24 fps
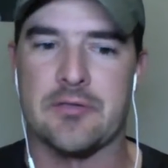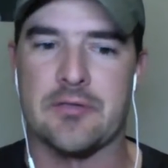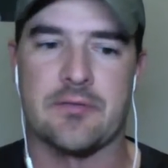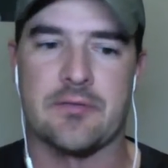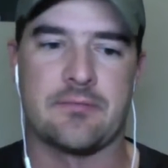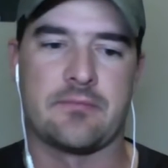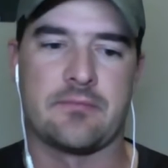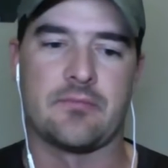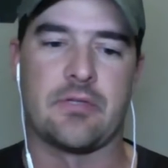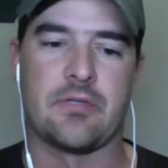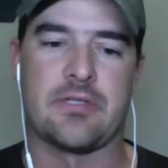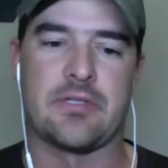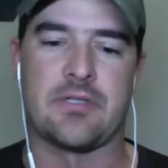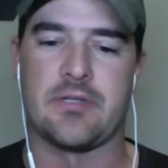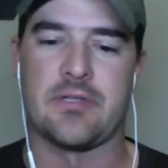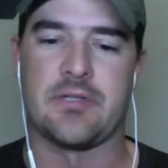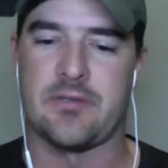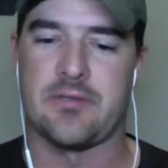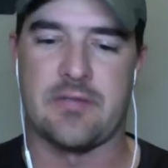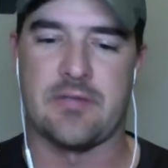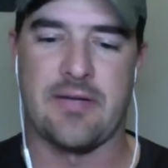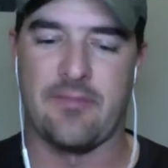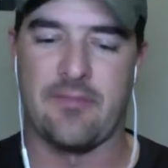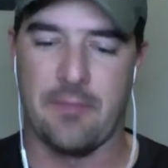which is
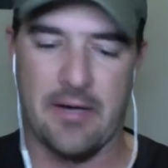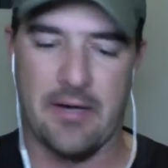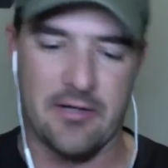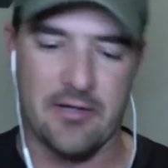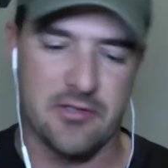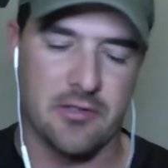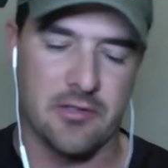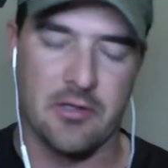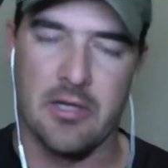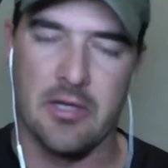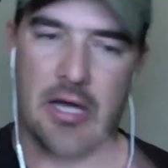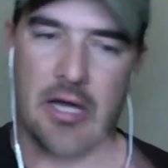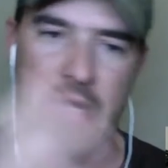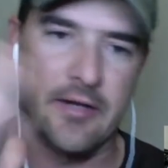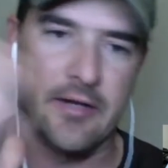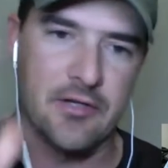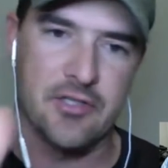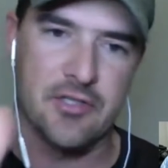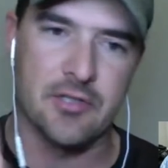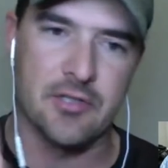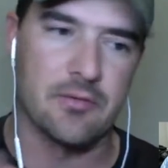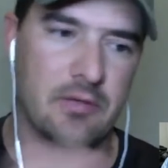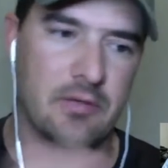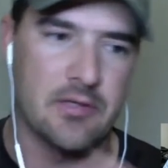everybody's on the line, you're
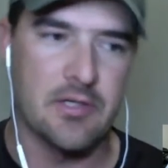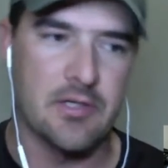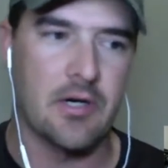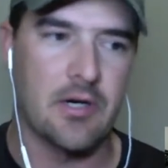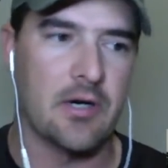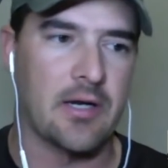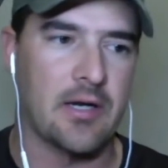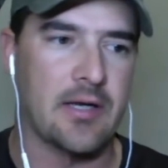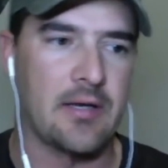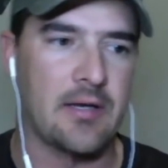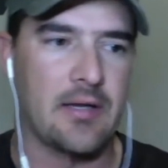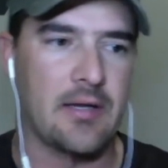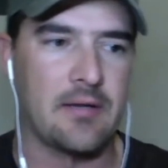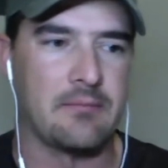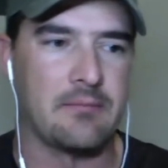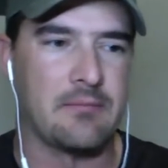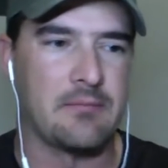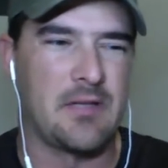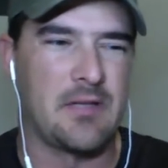shooting their target, and